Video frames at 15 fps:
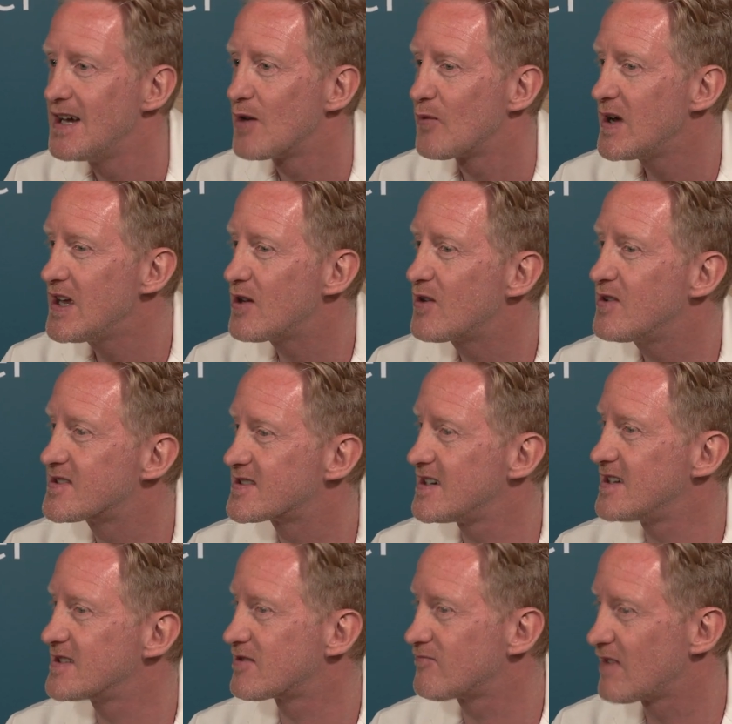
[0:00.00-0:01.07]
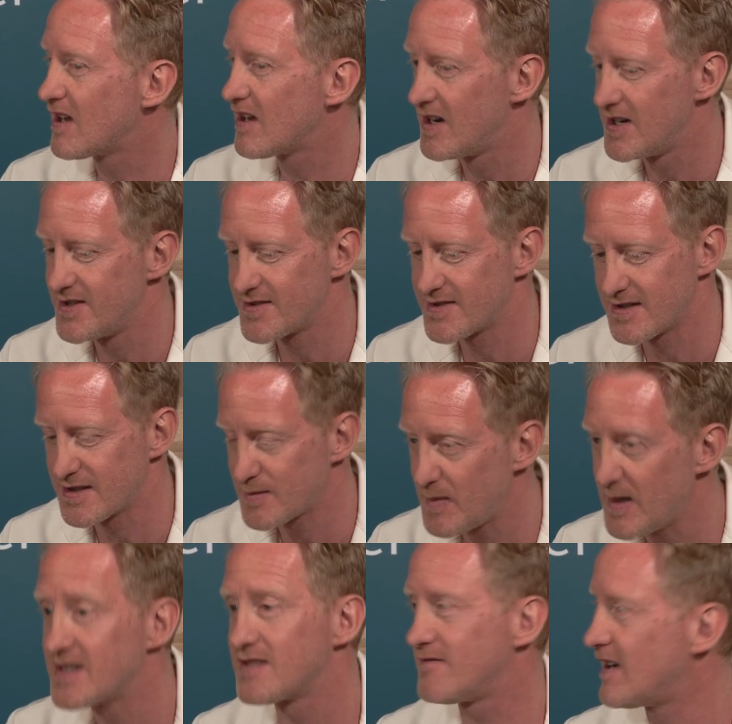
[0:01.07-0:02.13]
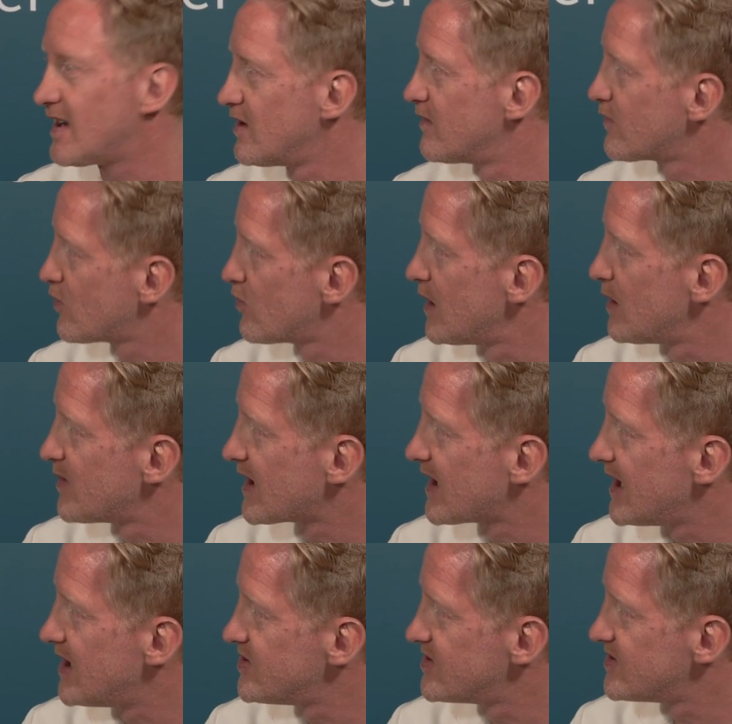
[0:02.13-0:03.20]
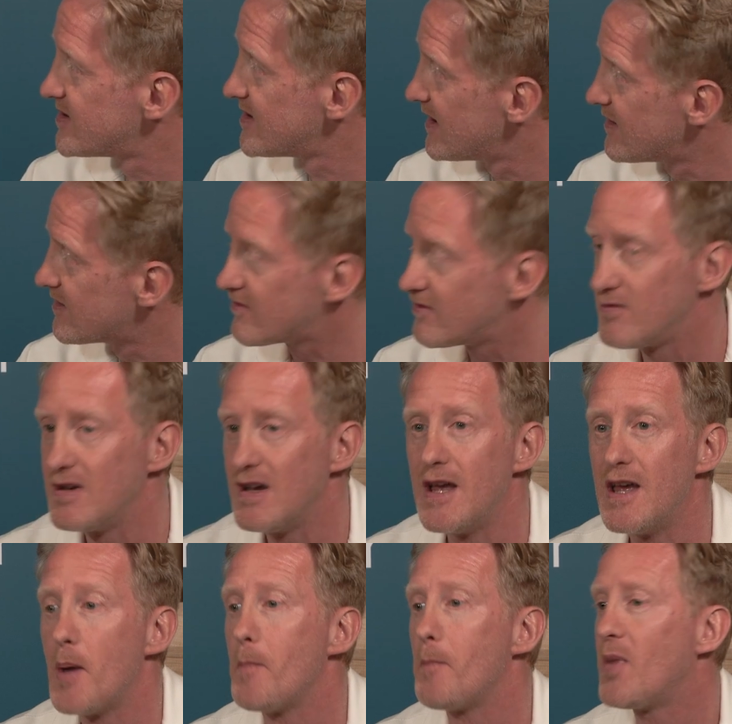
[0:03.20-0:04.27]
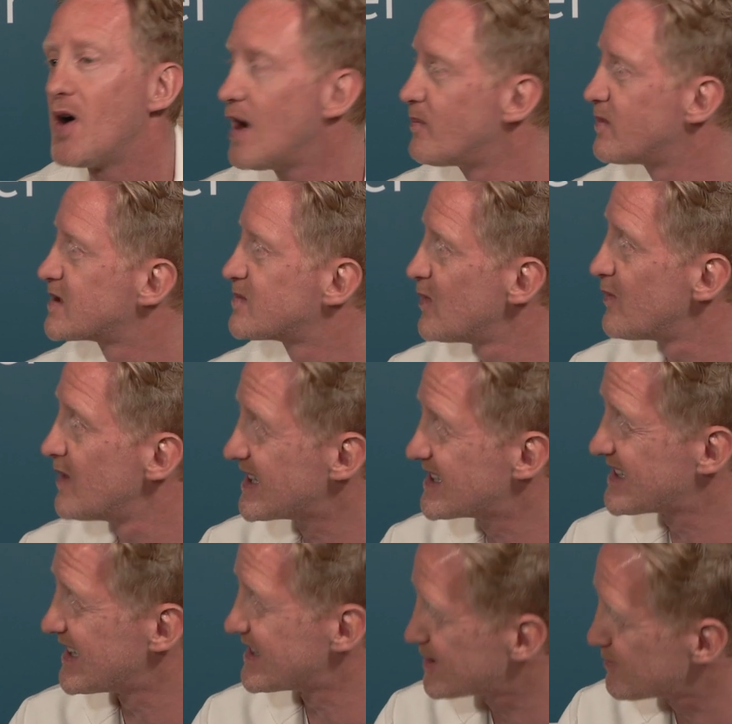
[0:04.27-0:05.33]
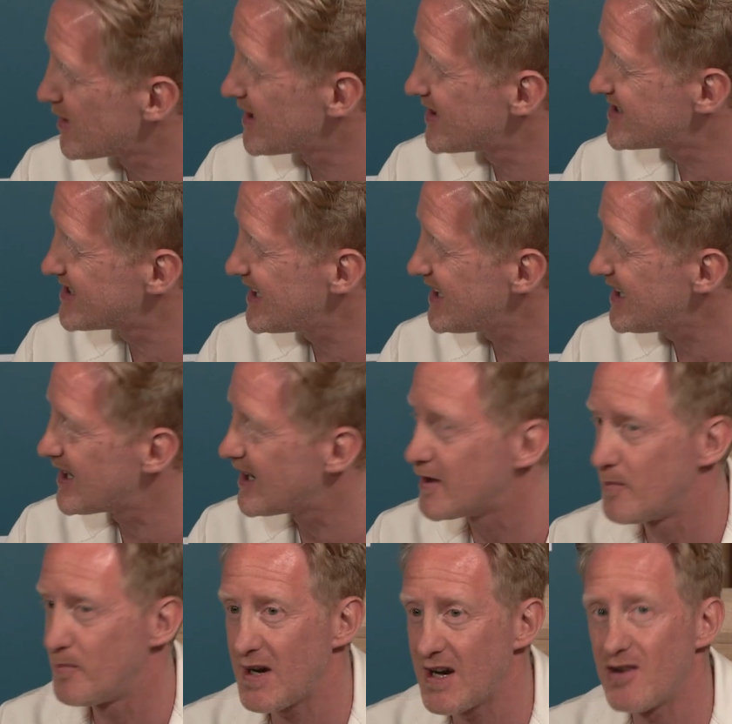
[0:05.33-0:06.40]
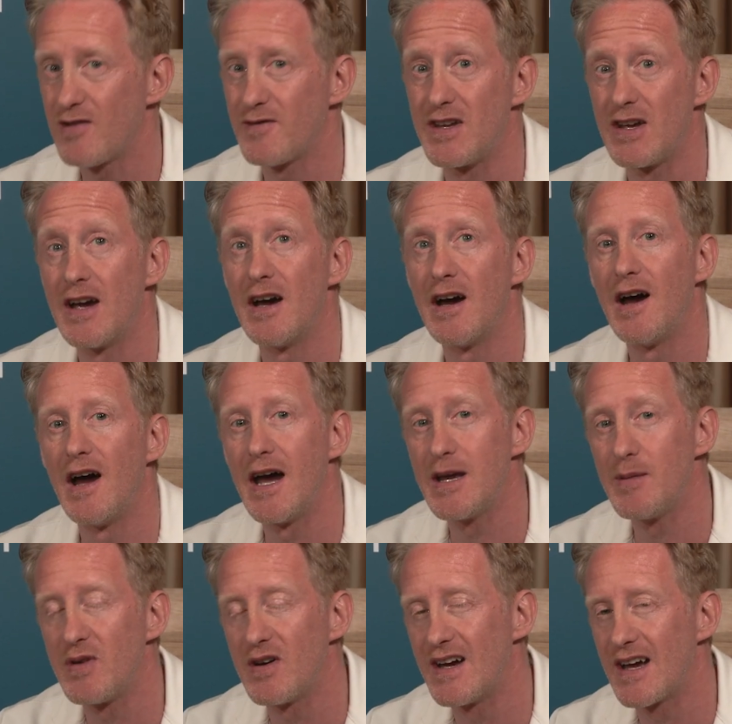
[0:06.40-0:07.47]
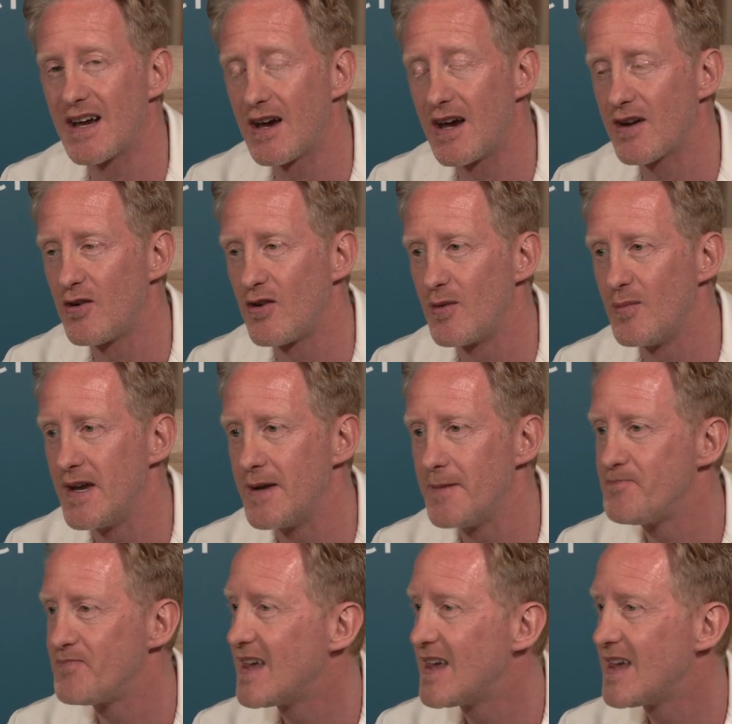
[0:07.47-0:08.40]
where you can start to realize the speed to value of core applications, and then through purpose-built extensibility and the power of the API economy,